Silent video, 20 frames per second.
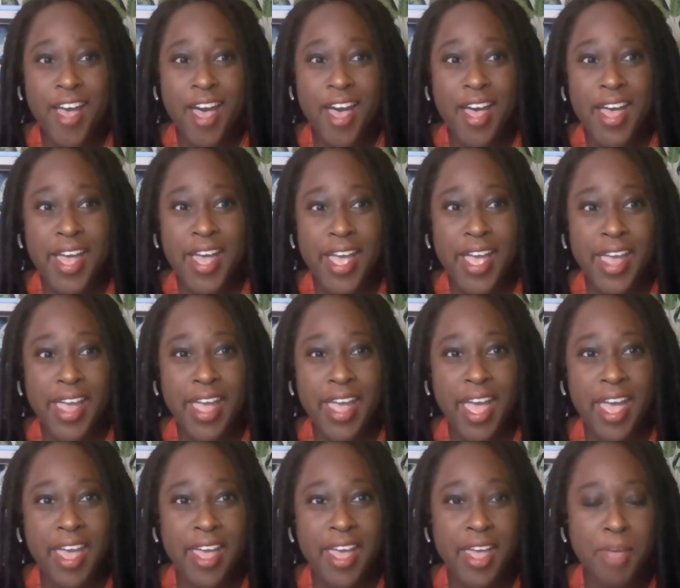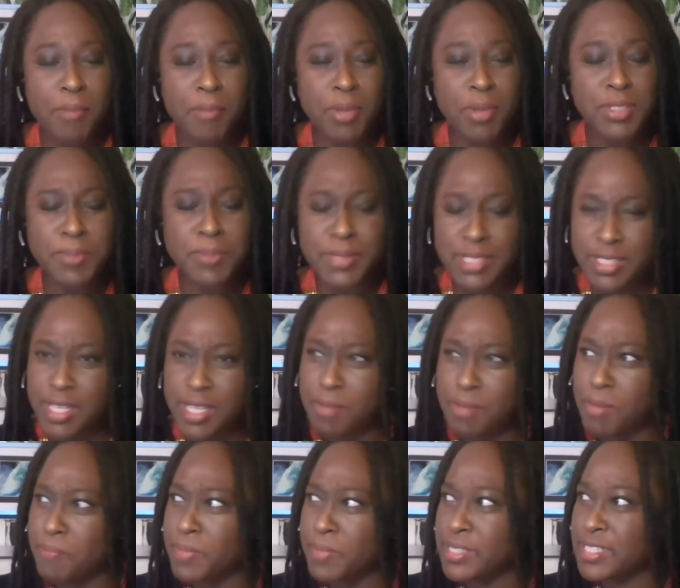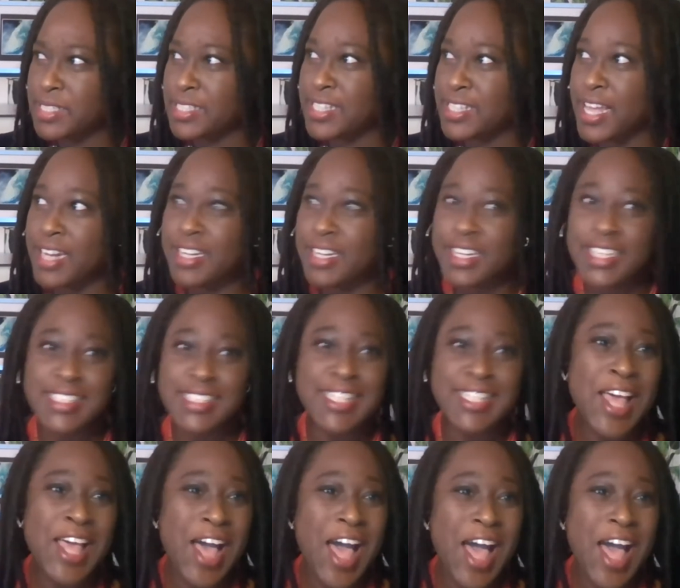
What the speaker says: I'm supposed to say I'm a business analyst.